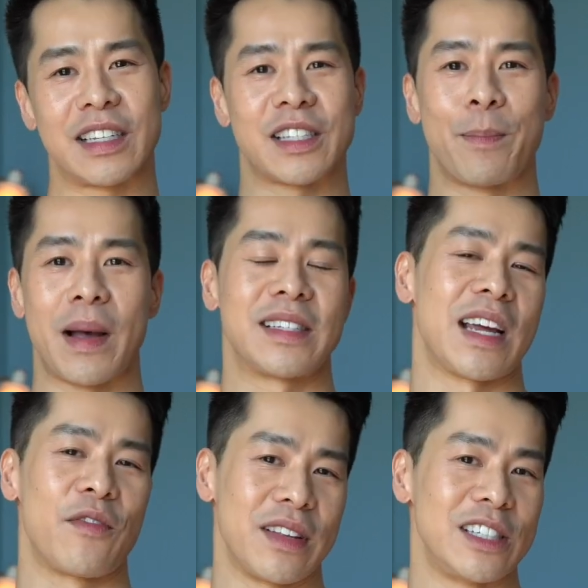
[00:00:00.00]
it's the best
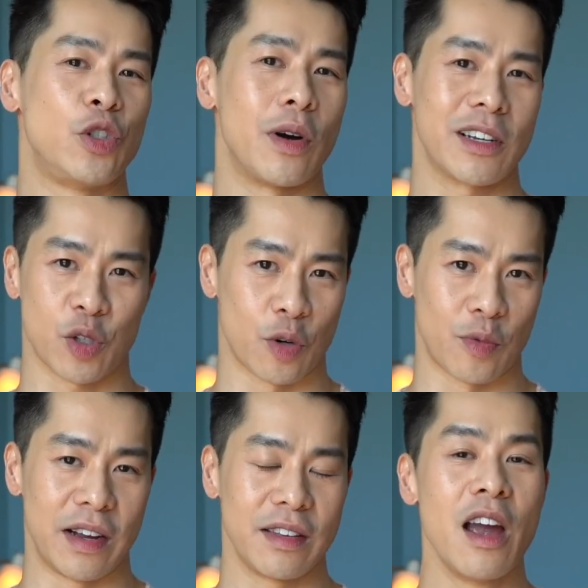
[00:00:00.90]
time for this drugstore
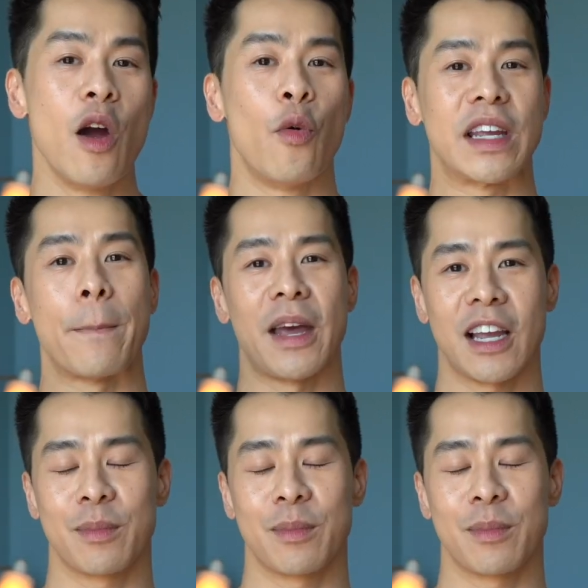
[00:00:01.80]
run where you can pick